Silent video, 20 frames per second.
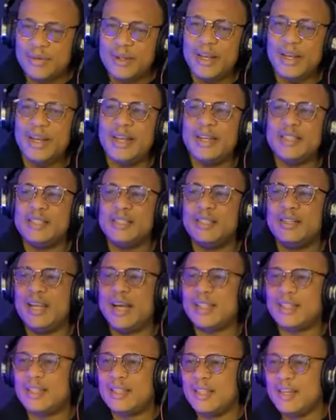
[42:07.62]
and He
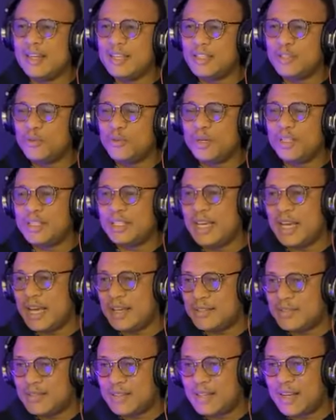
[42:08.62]
relates that things which
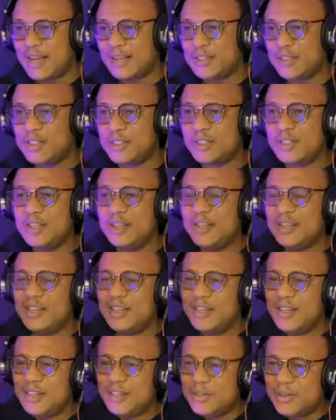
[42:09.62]
He has searched,
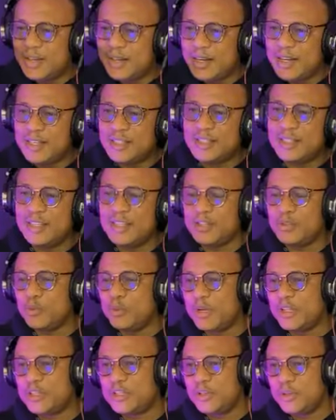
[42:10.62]
He relates
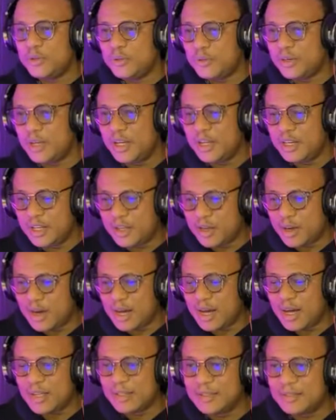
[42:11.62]
it with you
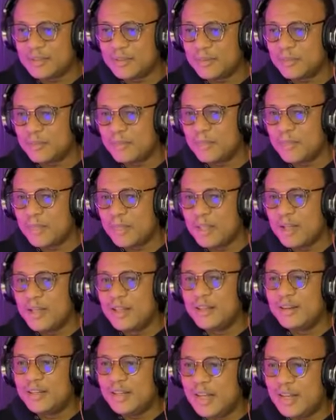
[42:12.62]
in your heart
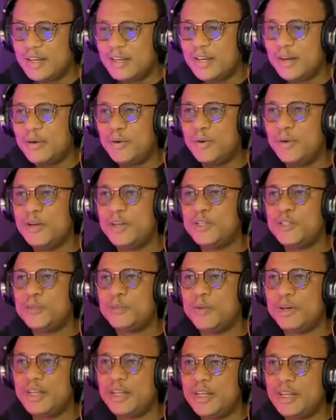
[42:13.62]
then the
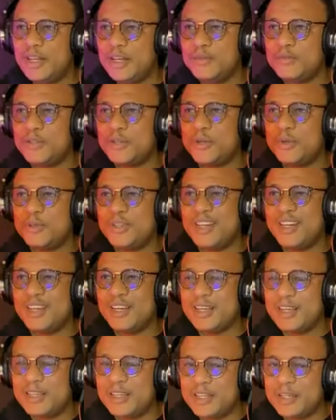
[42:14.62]
Holy Spirit gives
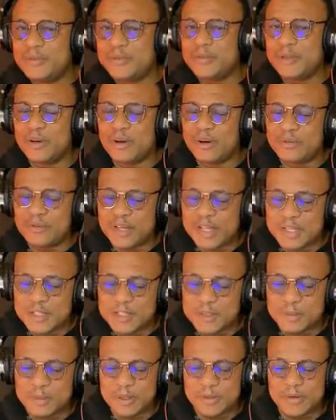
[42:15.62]
you the gift of
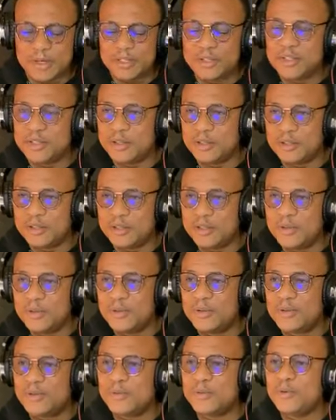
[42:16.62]

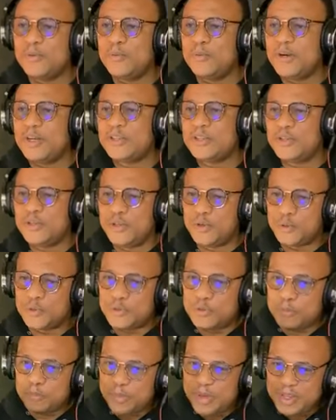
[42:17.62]
inspiration through which
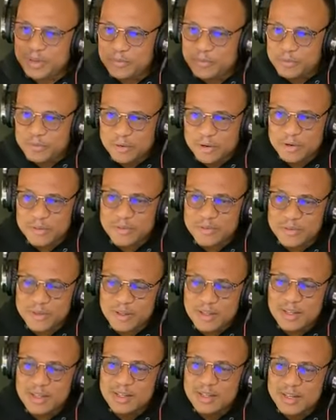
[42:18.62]
you speak
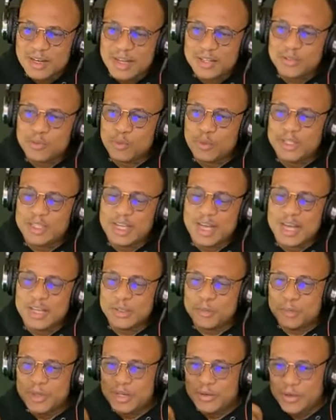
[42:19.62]
forth that which
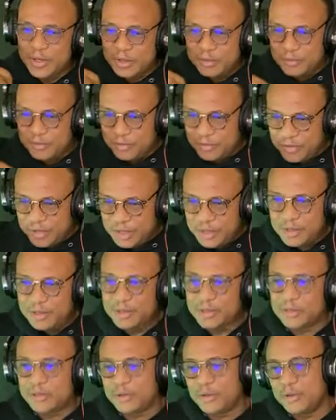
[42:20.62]
has been
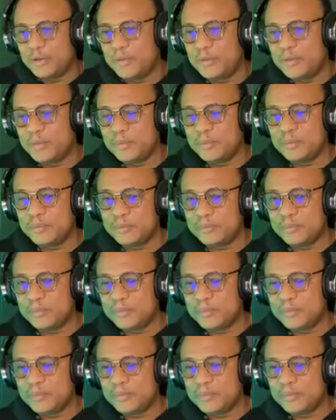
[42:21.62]
revealed to you.